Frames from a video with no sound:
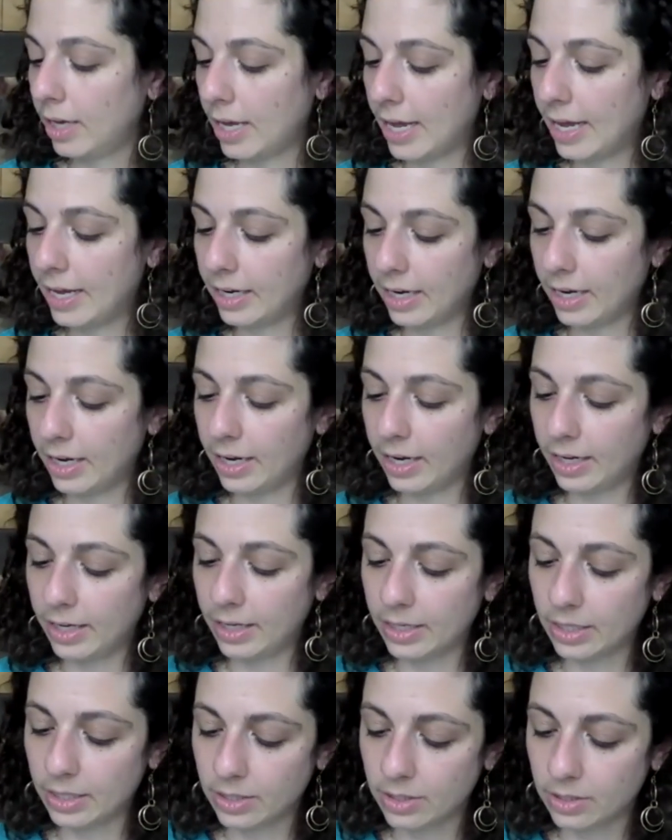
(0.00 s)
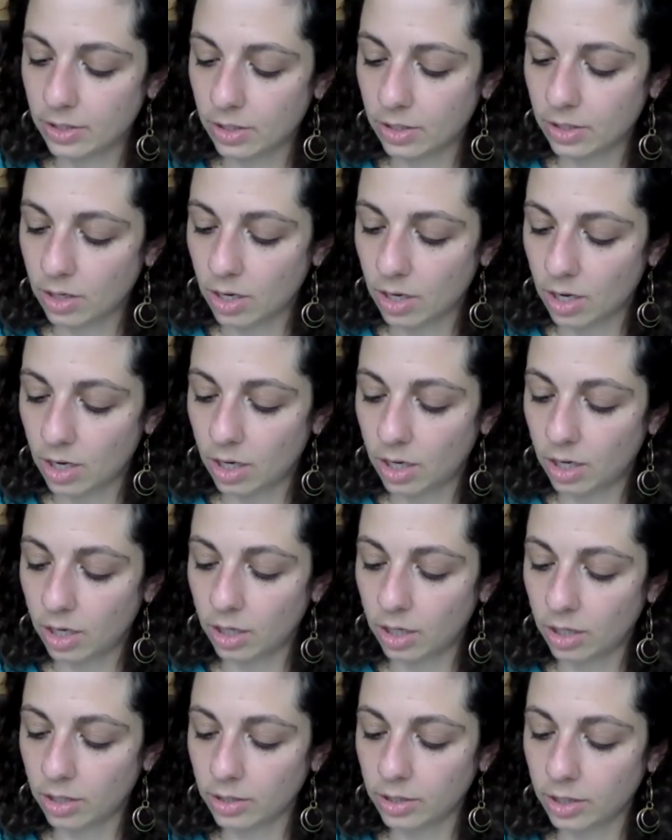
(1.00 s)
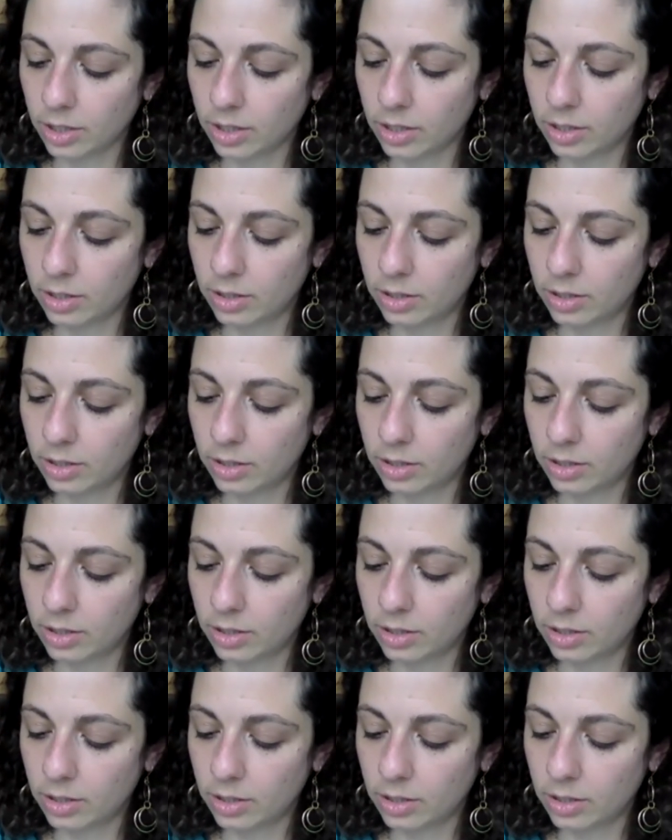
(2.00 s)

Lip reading: It is called,